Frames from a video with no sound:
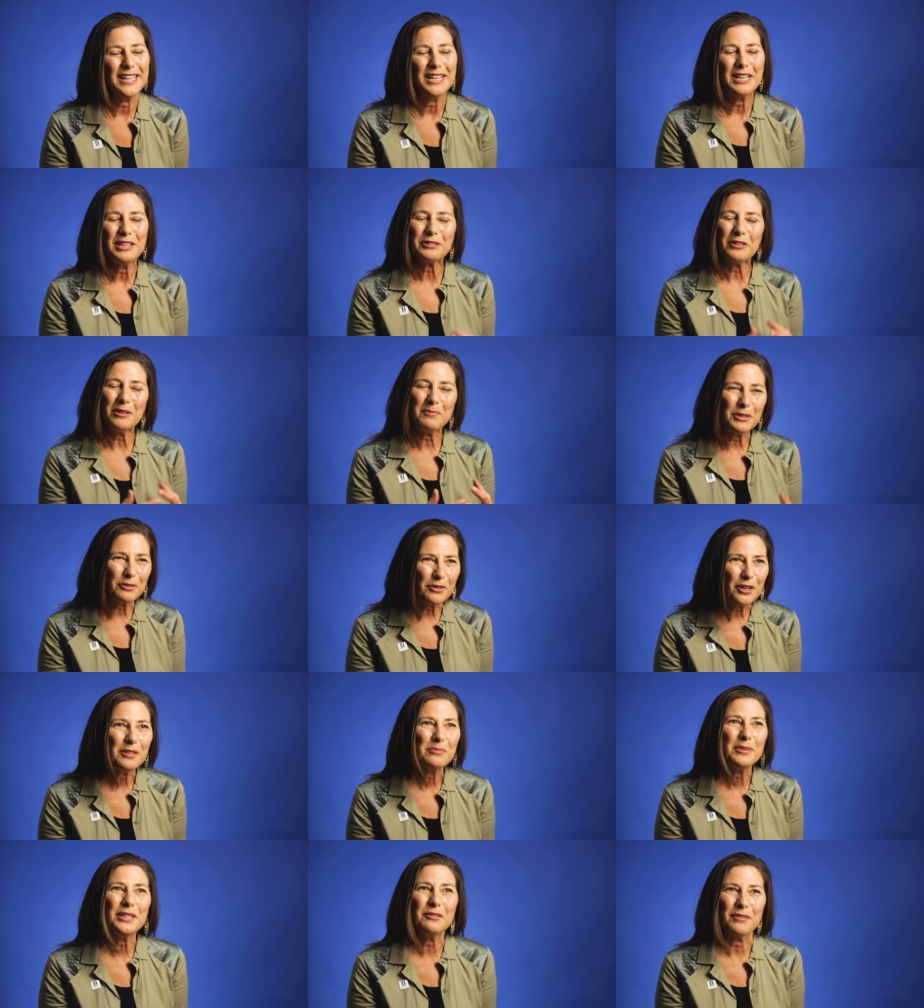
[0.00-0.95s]
So I'm
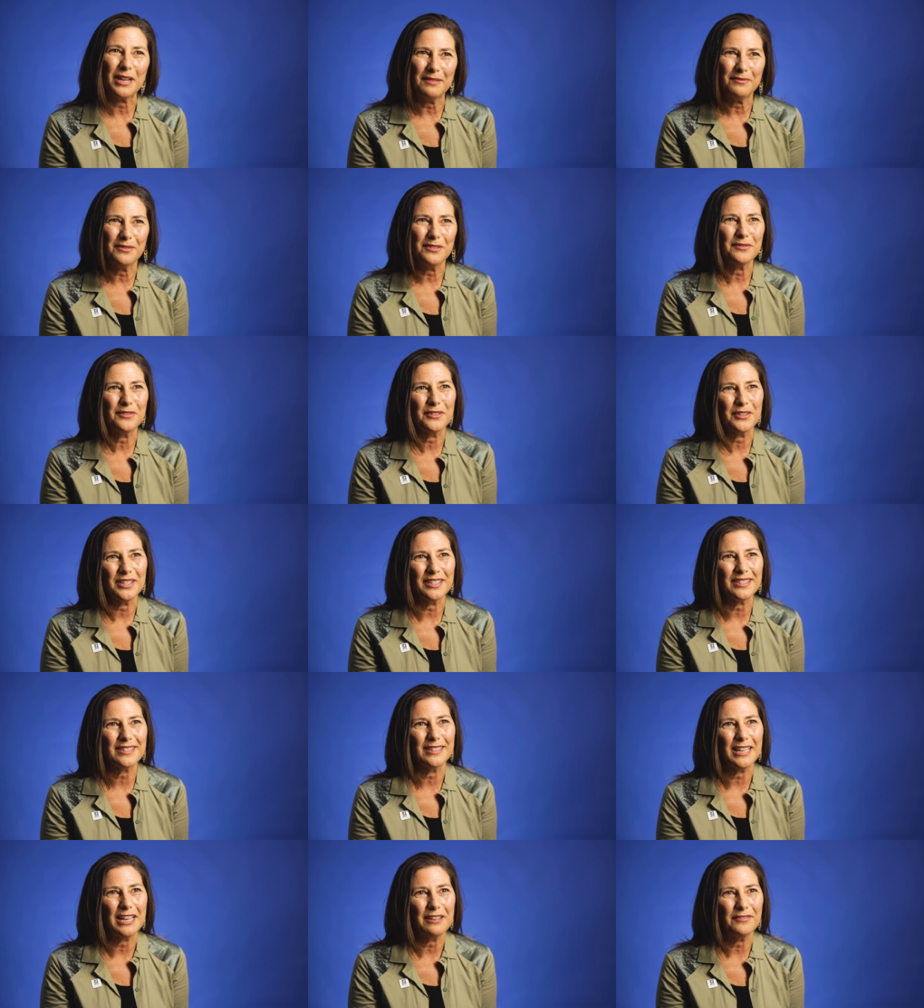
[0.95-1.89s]
incredibly grateful for this
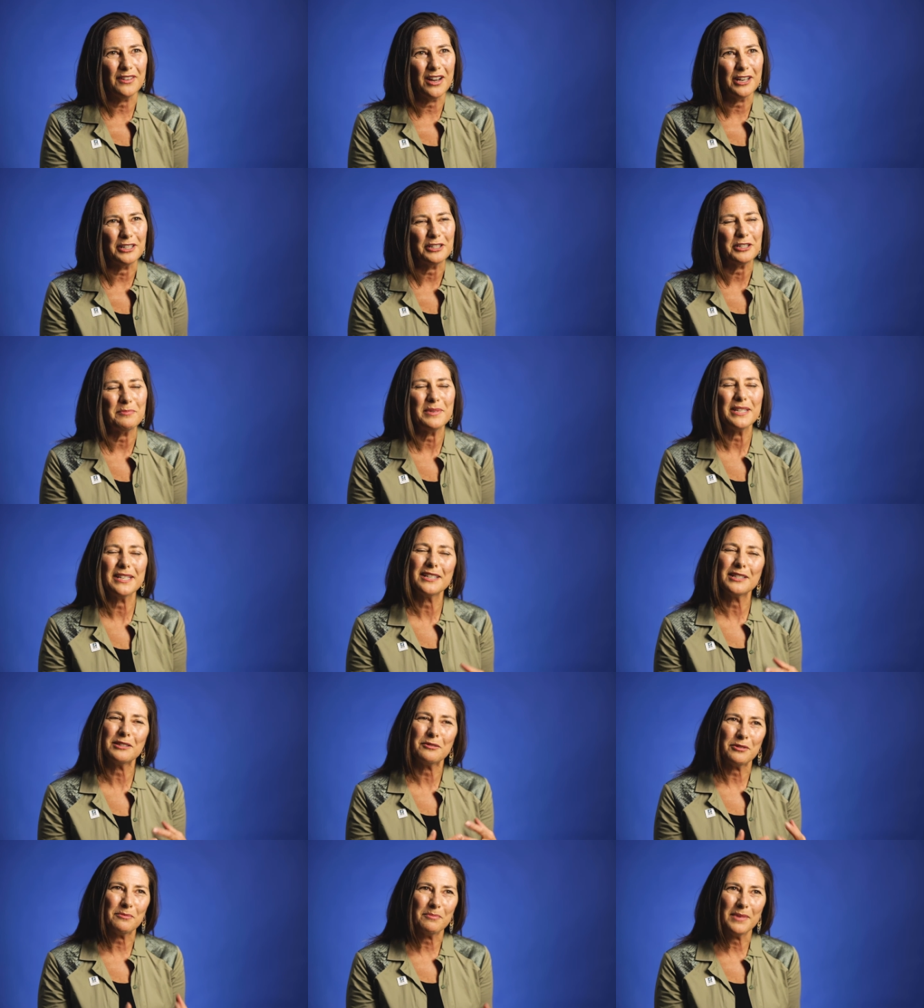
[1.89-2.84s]
life honor because
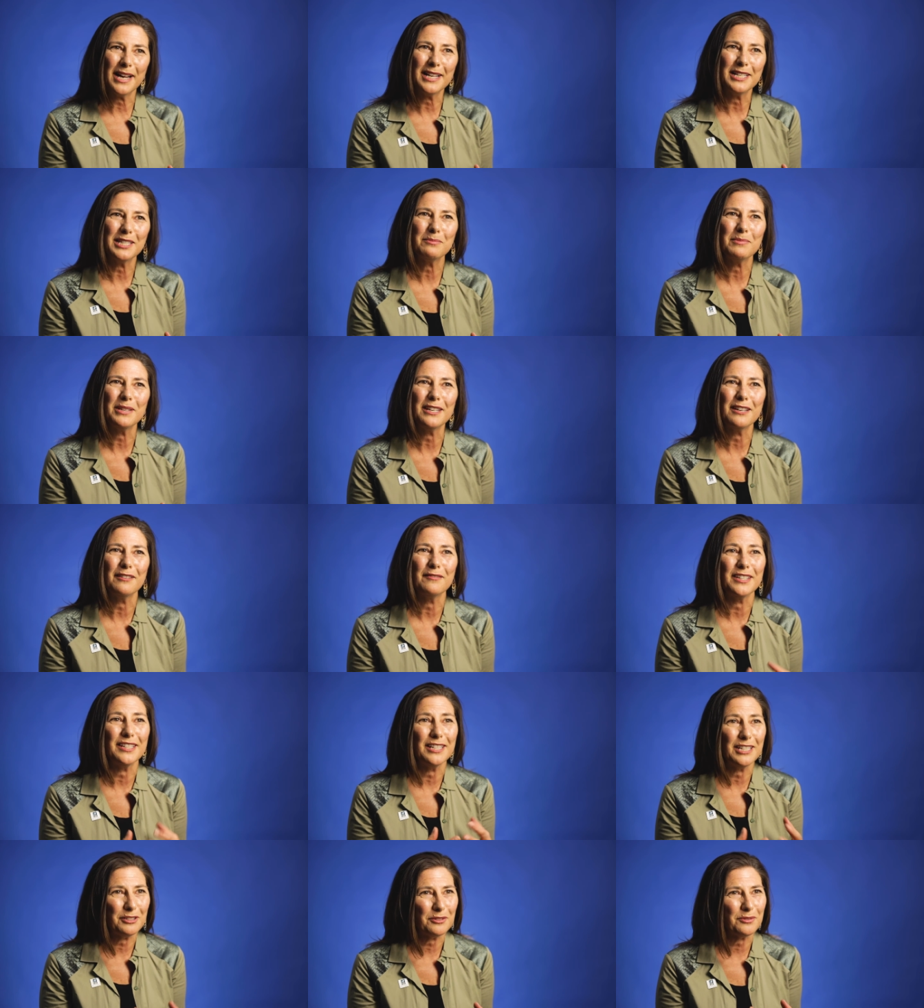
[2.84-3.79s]
it reminds me of the
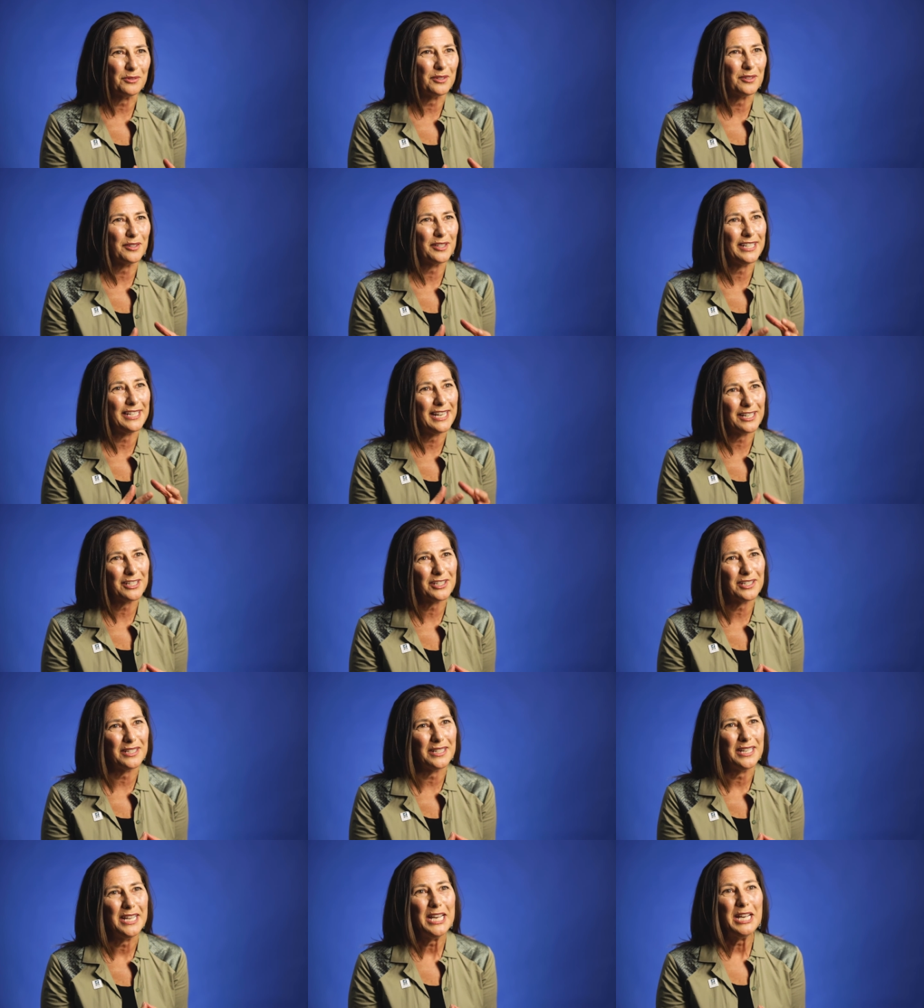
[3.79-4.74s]
integral
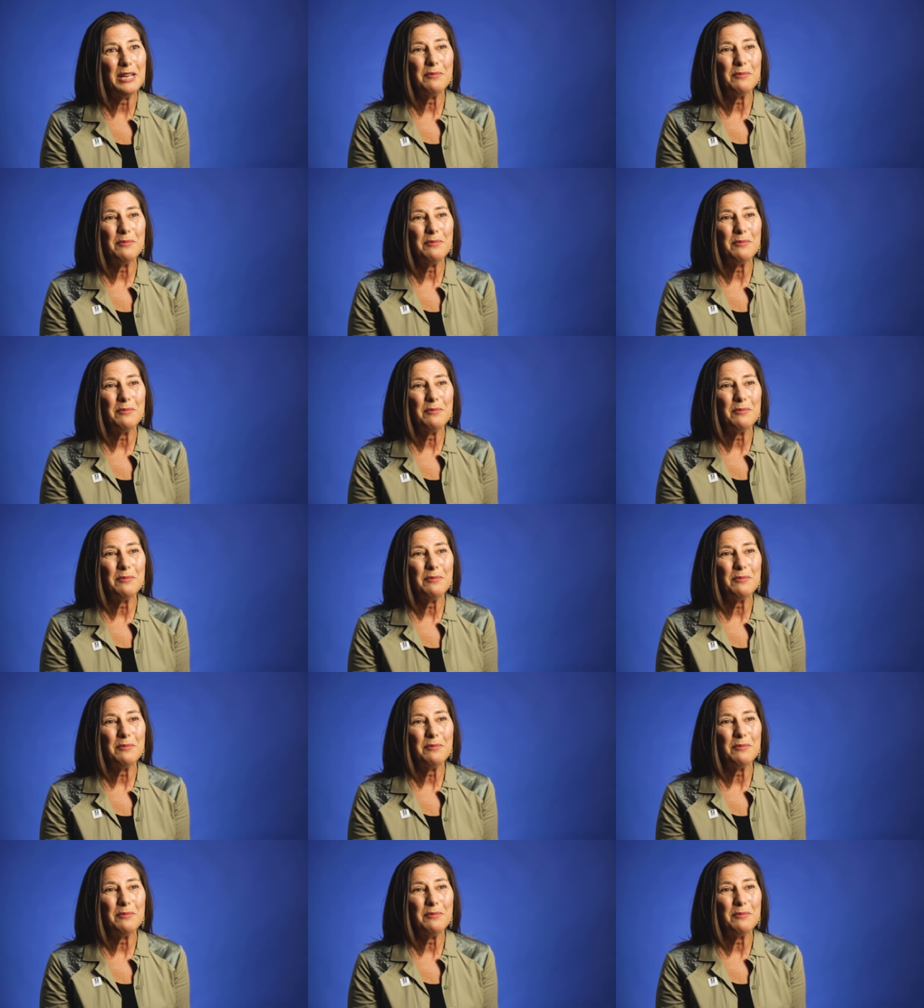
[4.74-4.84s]
connection